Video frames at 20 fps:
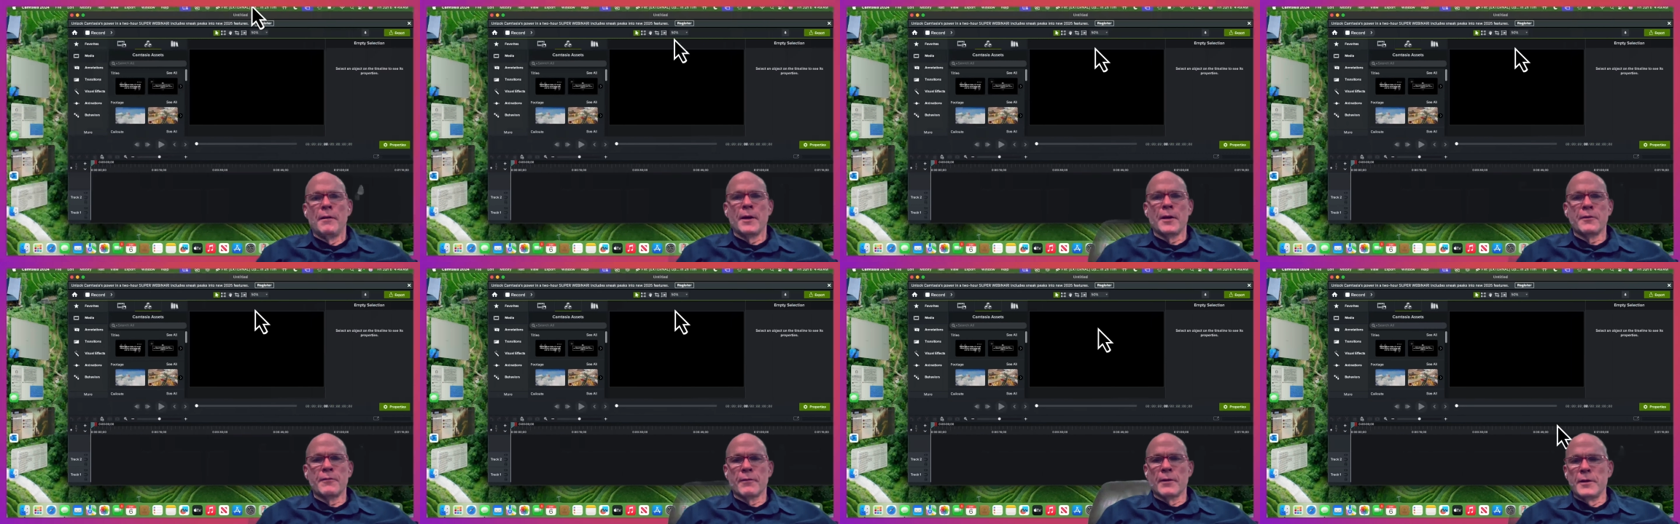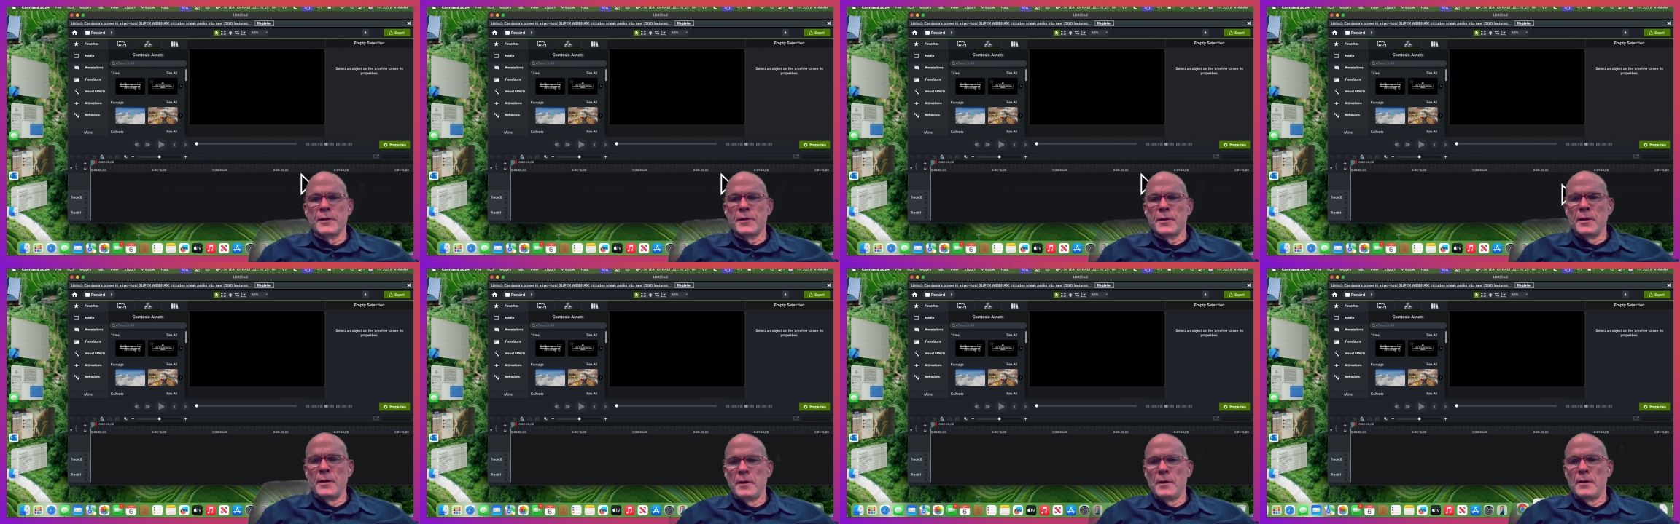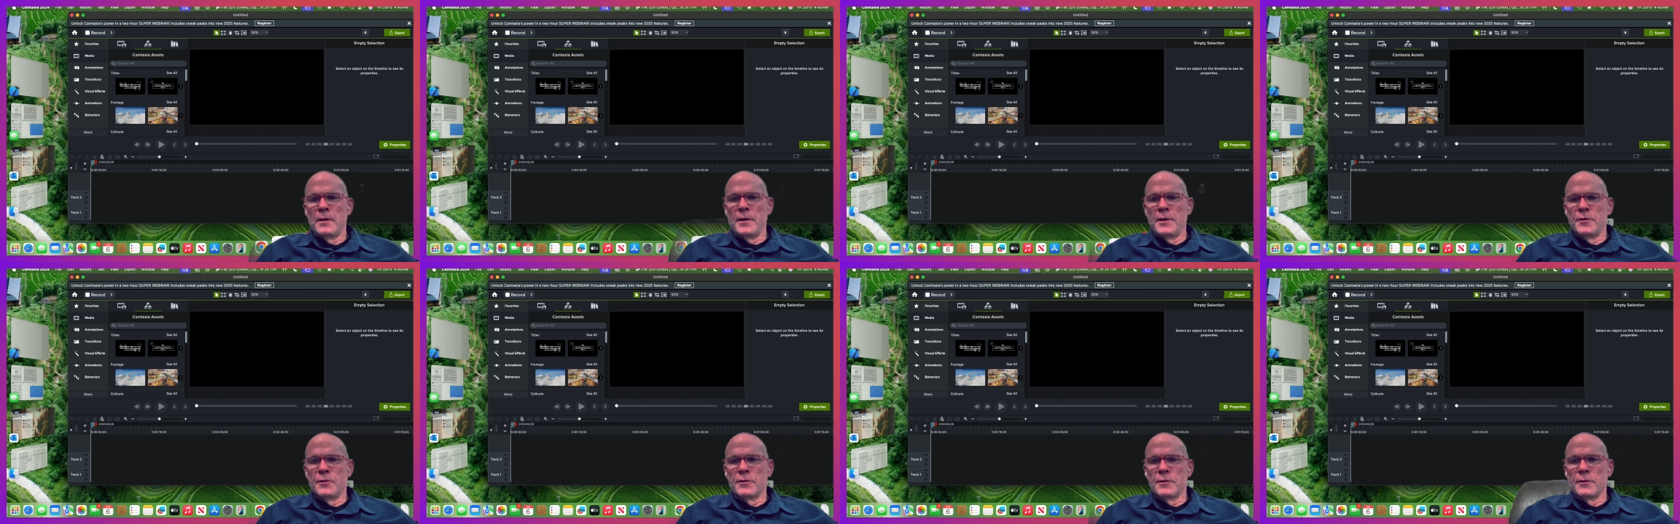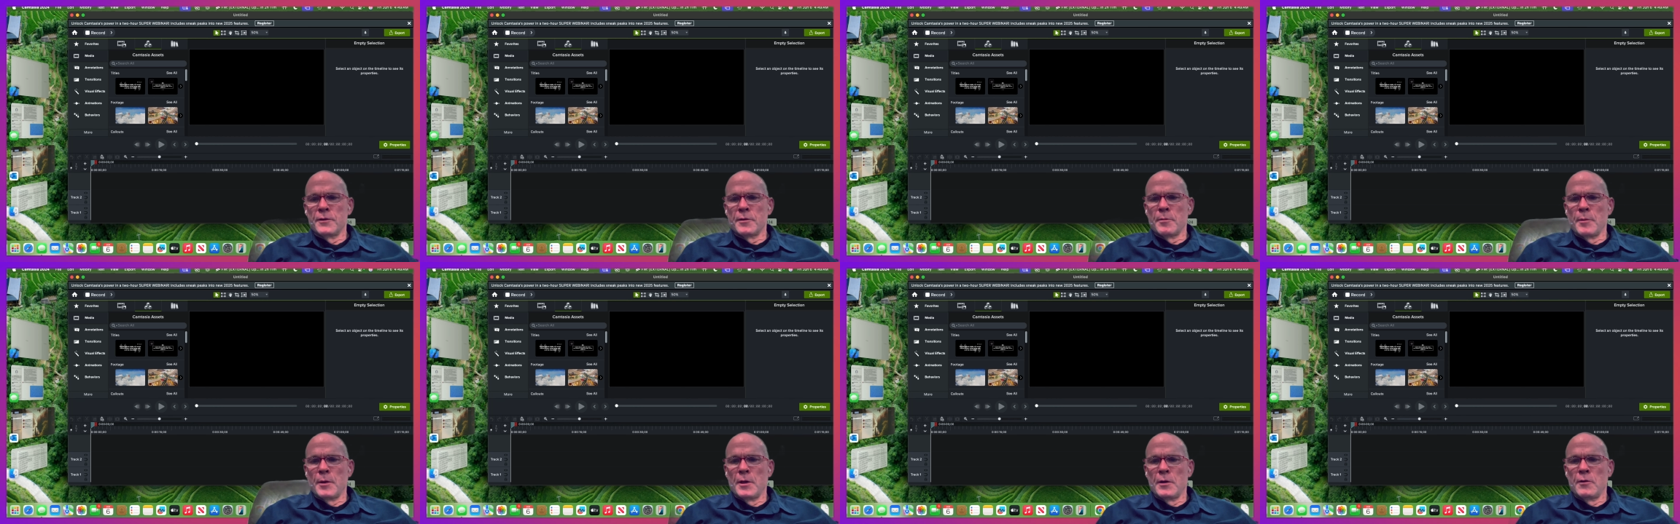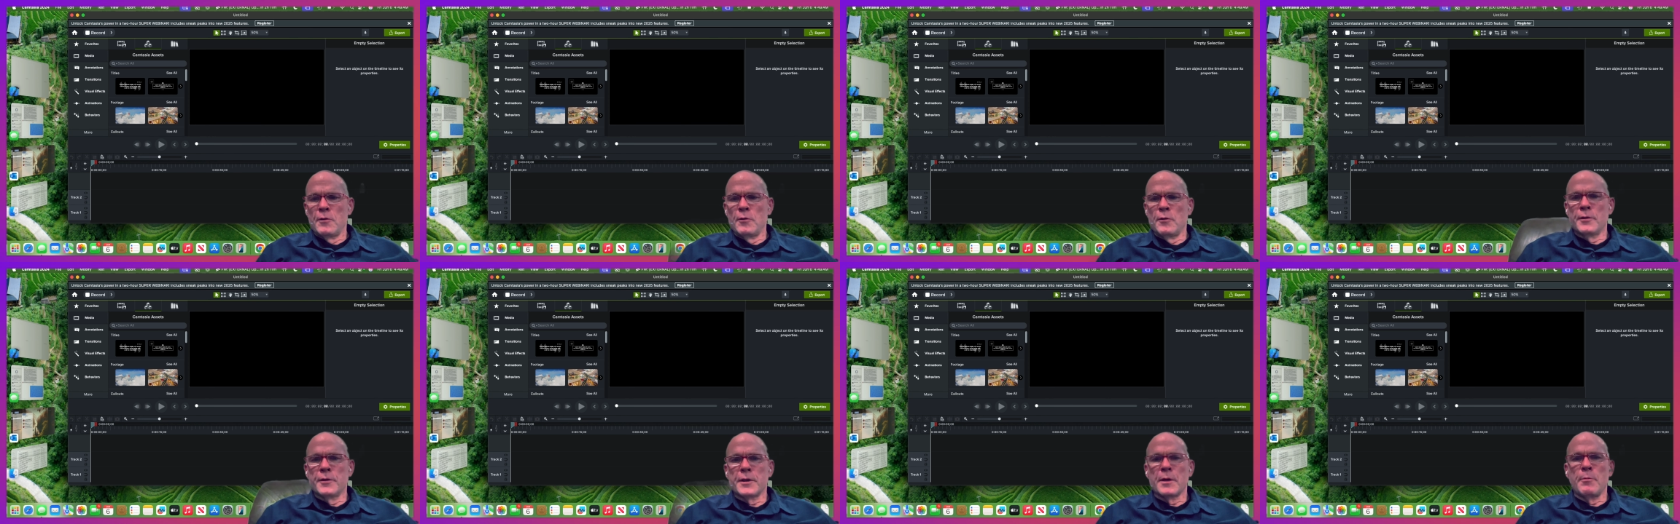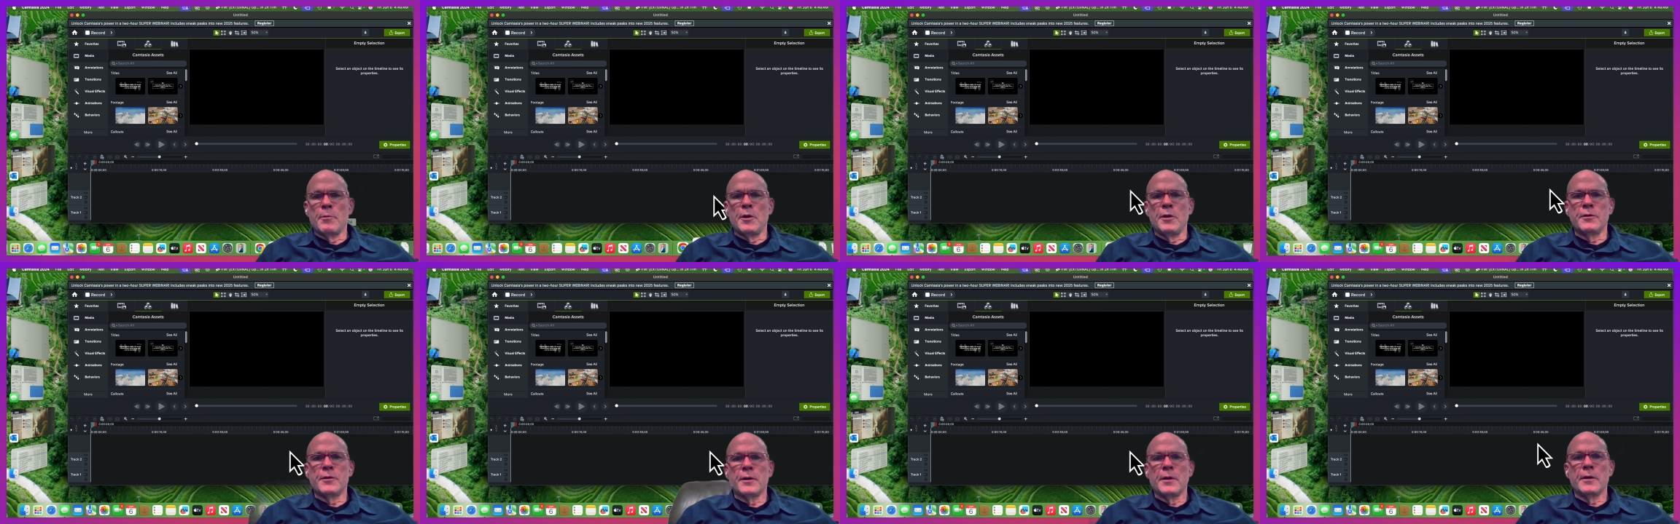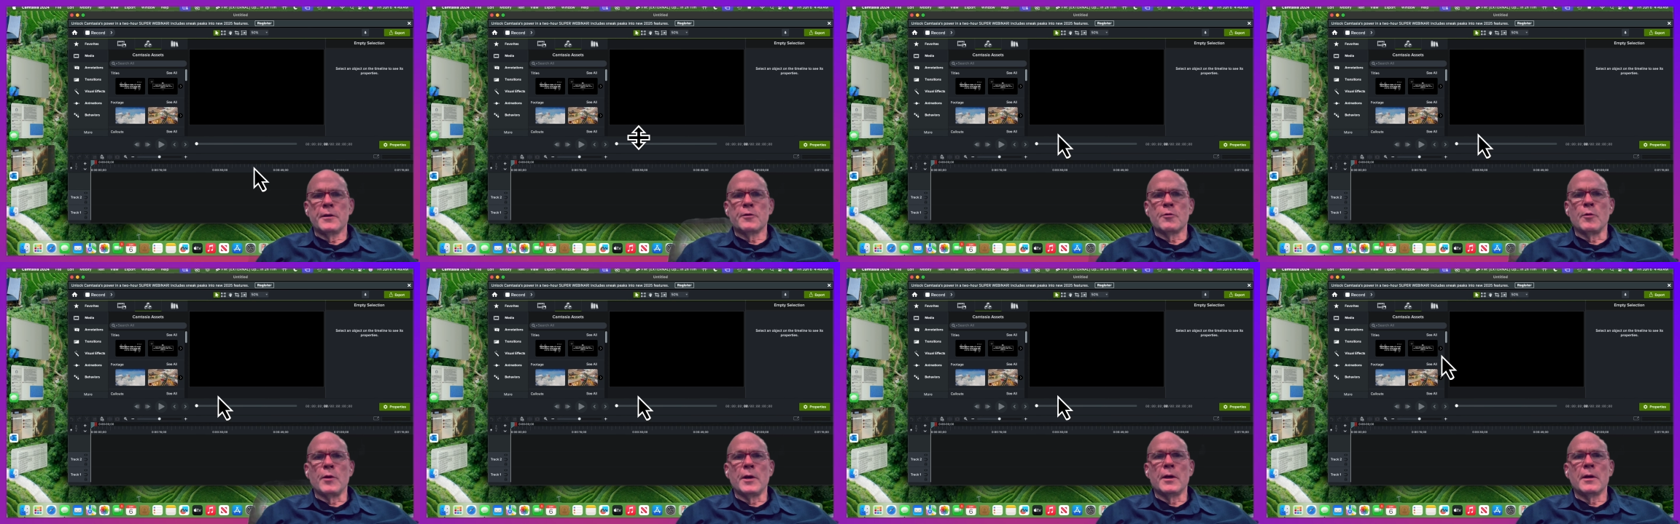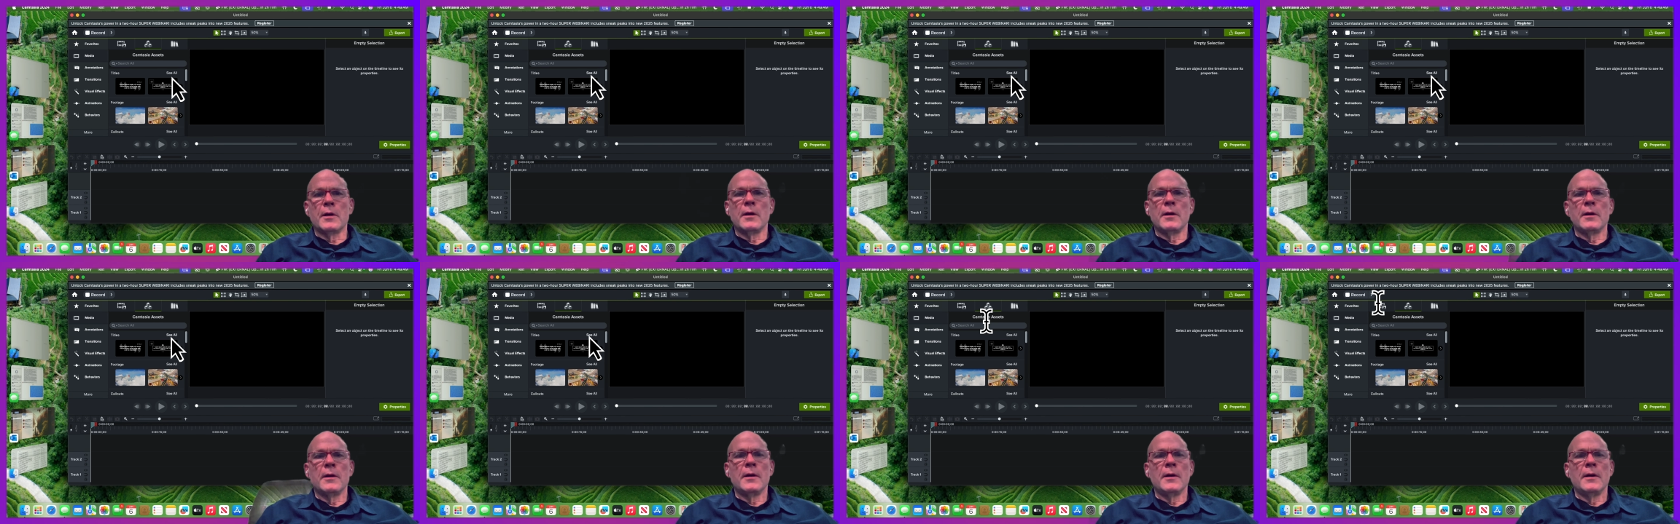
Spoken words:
Thanks for listening. These are some of the tools I'm using this week.